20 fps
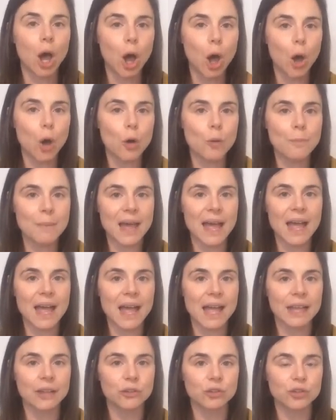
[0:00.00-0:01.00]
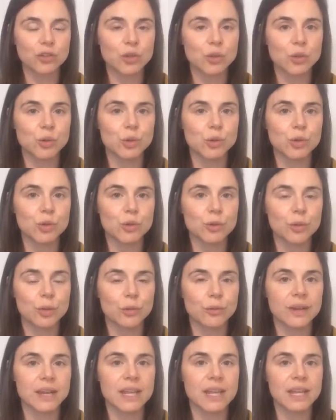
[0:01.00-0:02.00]
Old man, 2,
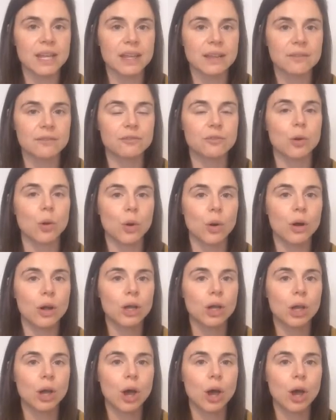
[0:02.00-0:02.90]
3, 4.